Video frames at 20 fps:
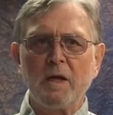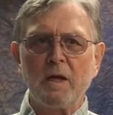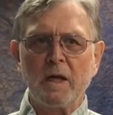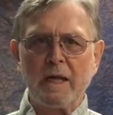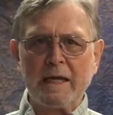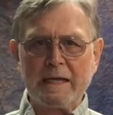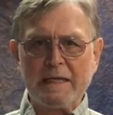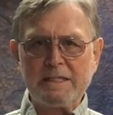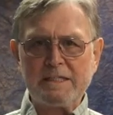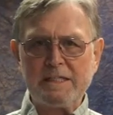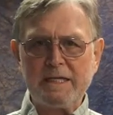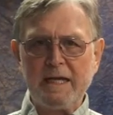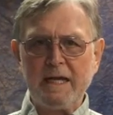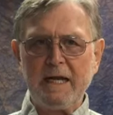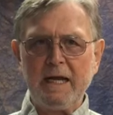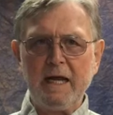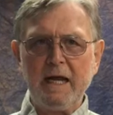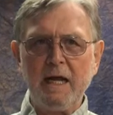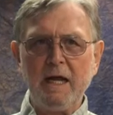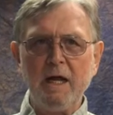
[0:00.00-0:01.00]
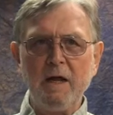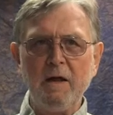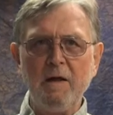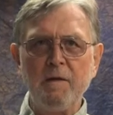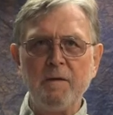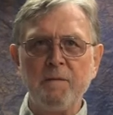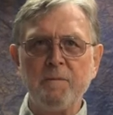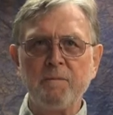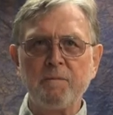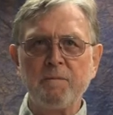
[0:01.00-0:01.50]
Like I said,
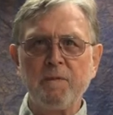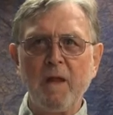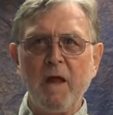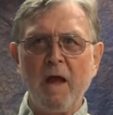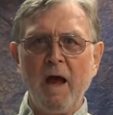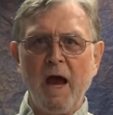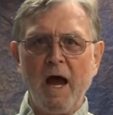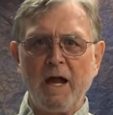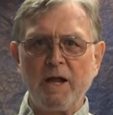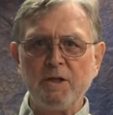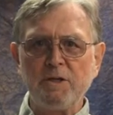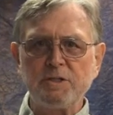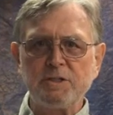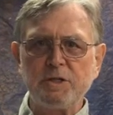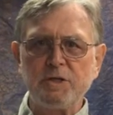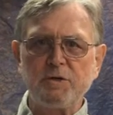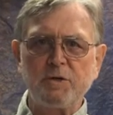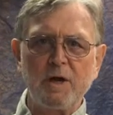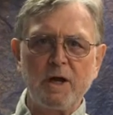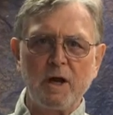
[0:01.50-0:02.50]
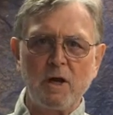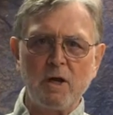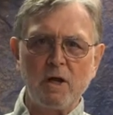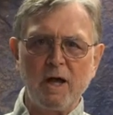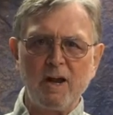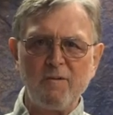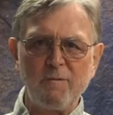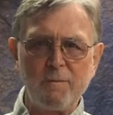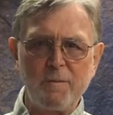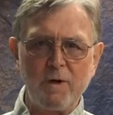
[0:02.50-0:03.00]
I used to drink a
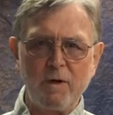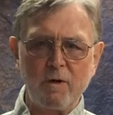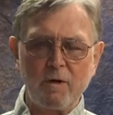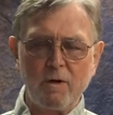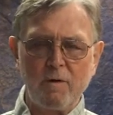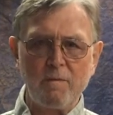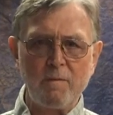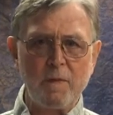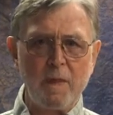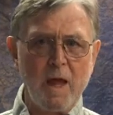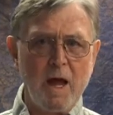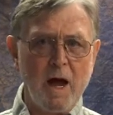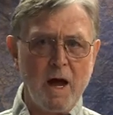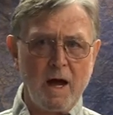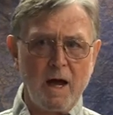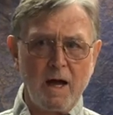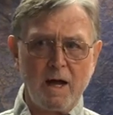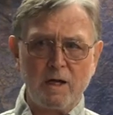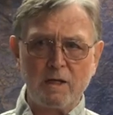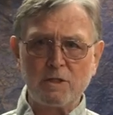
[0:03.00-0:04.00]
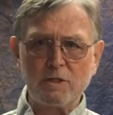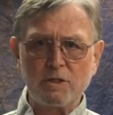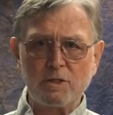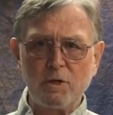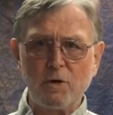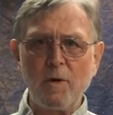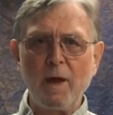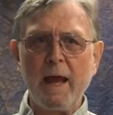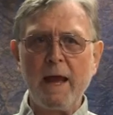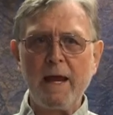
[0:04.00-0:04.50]
lot of milk. I
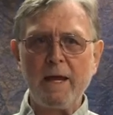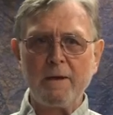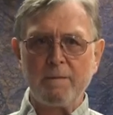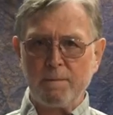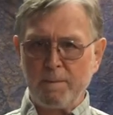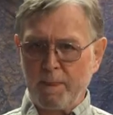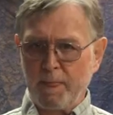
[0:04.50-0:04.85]
also ate